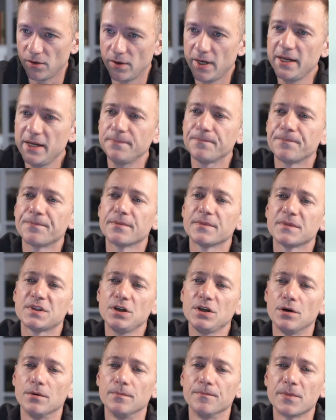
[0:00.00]
All right.
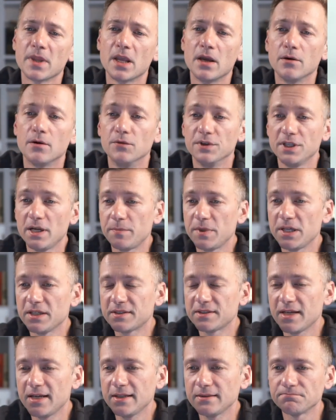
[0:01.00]
So with that
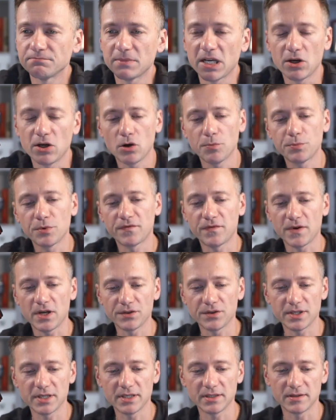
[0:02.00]
being said, I hope you
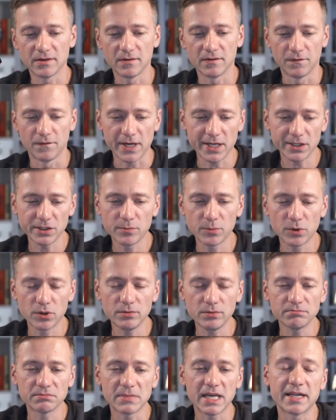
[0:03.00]
found that
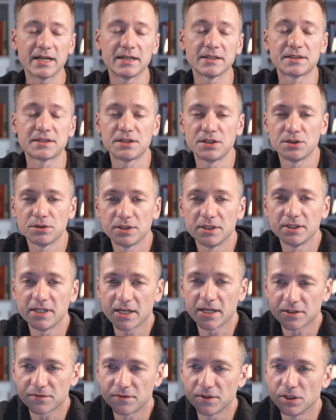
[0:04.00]
valuable, and I'll see you in the
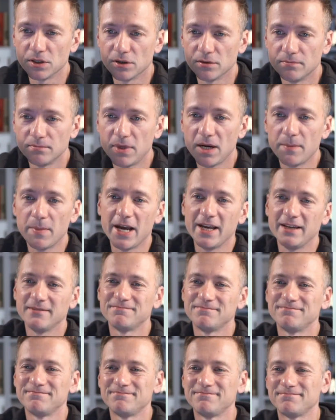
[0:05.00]
next video. Bye-bye.